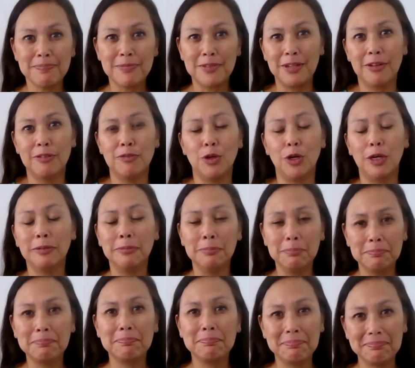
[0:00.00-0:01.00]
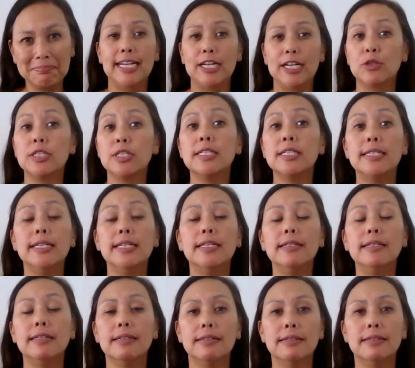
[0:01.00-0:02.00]
of all.
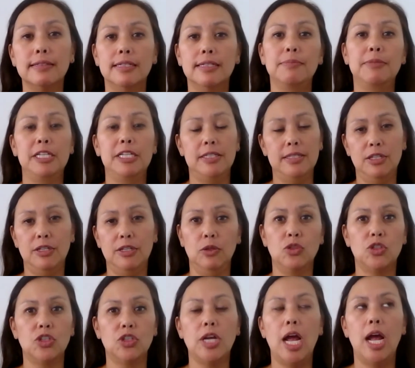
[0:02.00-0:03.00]
Christine is an amazing coach.